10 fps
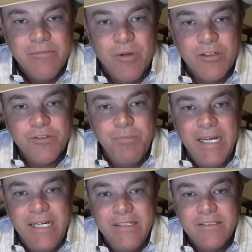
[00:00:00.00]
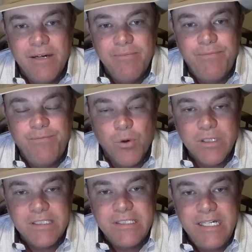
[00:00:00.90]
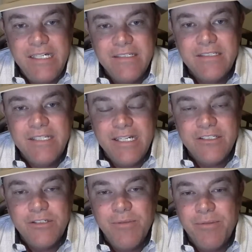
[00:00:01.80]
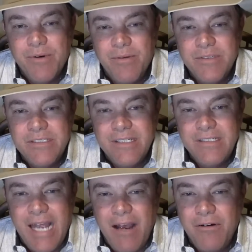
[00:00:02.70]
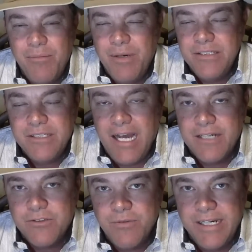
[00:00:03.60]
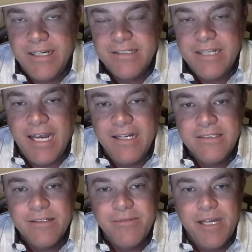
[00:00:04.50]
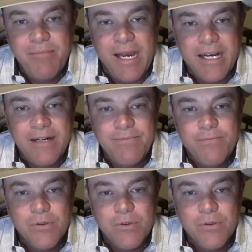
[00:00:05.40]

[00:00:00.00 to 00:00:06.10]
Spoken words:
March beans up 14 cents. Remember, it was down a bunch last week. It's gaining some of that back up.